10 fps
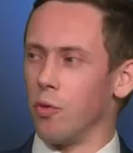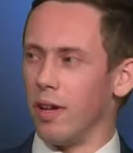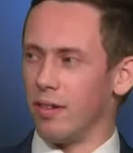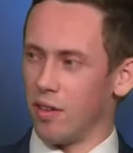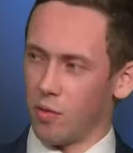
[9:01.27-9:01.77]

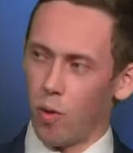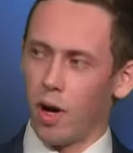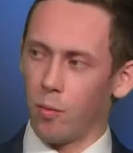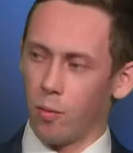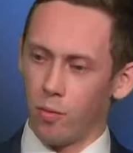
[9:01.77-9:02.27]
reasons
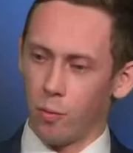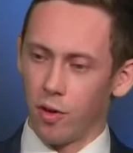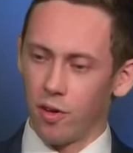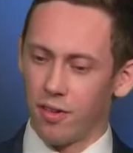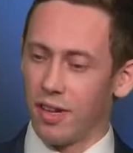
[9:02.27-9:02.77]
why
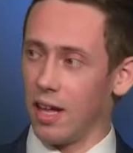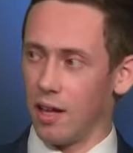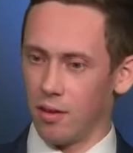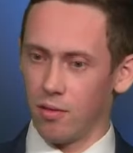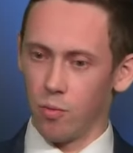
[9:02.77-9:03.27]
we're
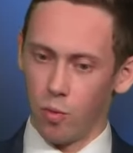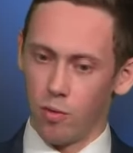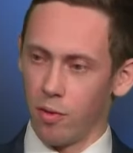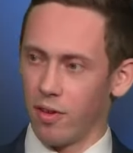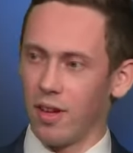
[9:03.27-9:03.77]
seeing
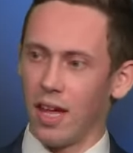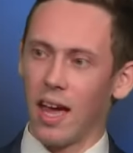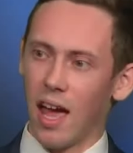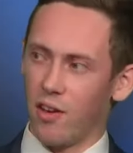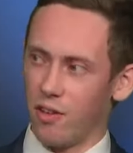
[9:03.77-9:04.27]
what we're
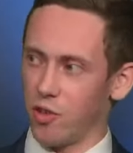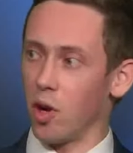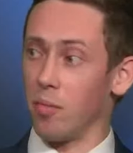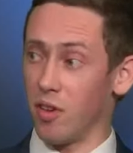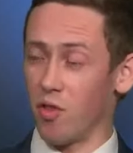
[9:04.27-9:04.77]
seeing, and in
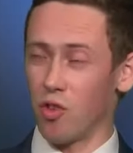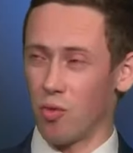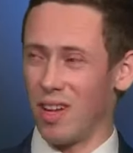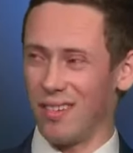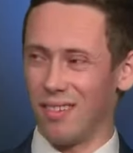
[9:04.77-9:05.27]
terms of the
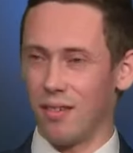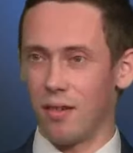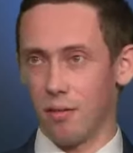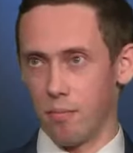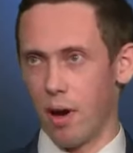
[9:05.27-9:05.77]

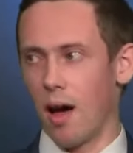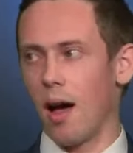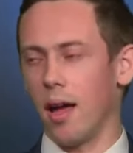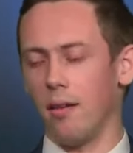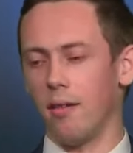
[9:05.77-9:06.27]
reasons
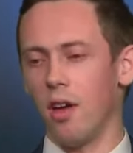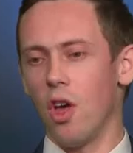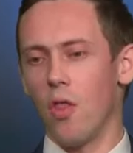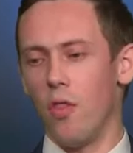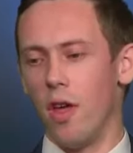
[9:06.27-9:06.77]
behind
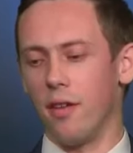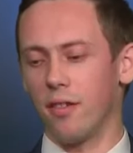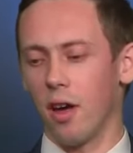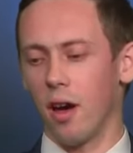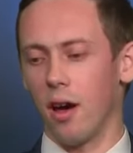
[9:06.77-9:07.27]

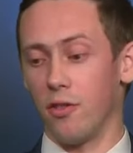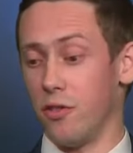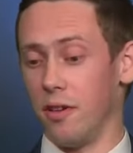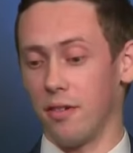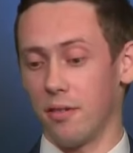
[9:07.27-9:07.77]
this
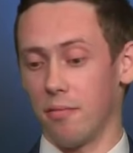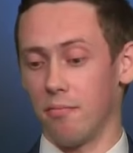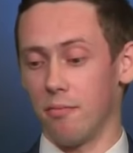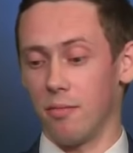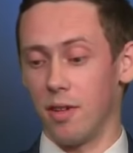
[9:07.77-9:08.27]

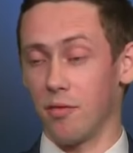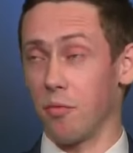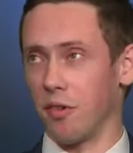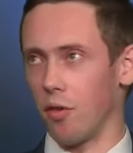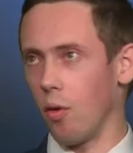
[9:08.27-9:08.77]
this
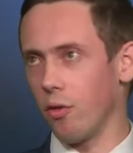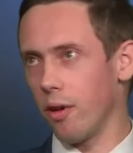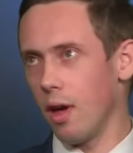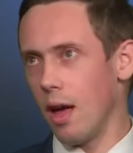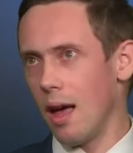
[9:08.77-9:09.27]

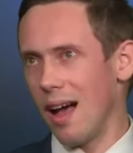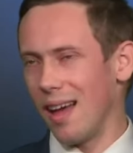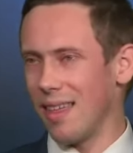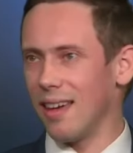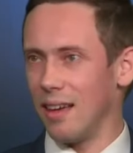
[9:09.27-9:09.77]
result,
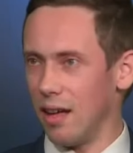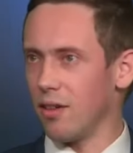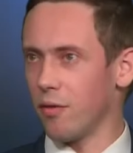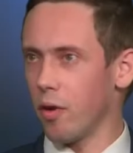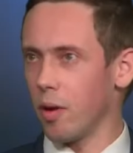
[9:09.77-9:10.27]
I think it
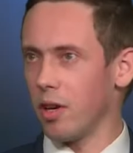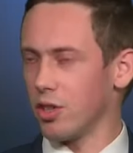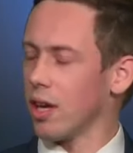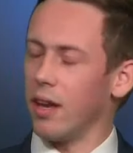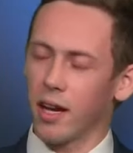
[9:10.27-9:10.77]
is very
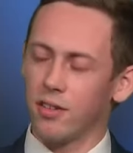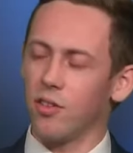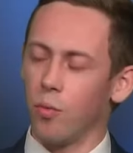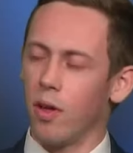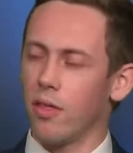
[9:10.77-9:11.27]
much
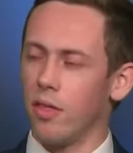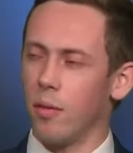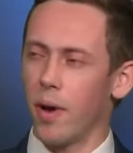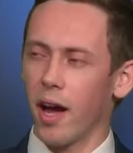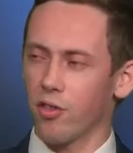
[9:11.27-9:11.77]
connected with
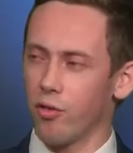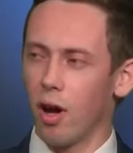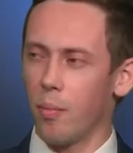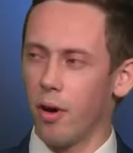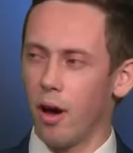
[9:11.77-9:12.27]
the
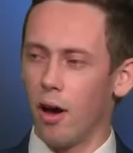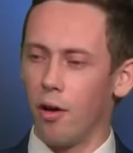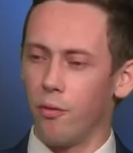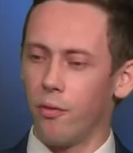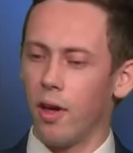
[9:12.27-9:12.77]
backdrop
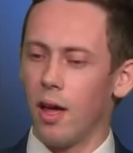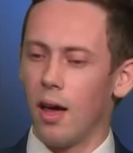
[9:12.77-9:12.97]
of